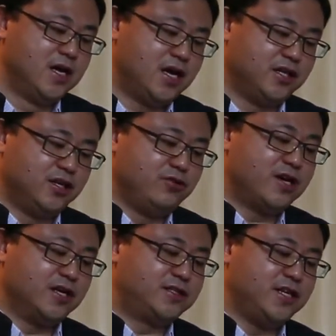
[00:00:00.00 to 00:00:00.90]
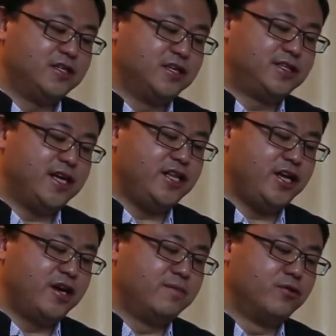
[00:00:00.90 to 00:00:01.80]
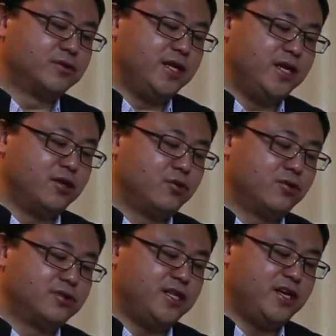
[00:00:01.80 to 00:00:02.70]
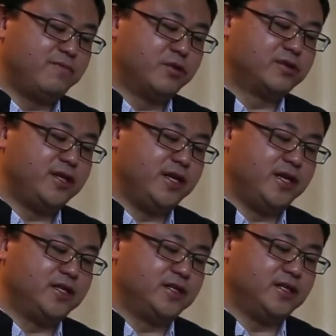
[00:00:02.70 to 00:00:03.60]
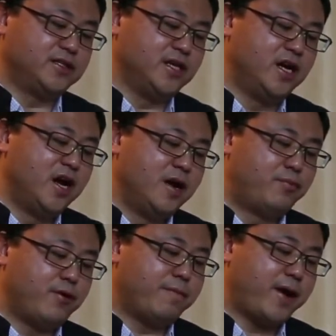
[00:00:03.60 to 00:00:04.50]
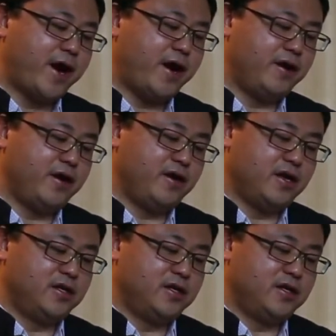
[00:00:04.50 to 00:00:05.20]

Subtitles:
And you can see the local senior Muslim is prepared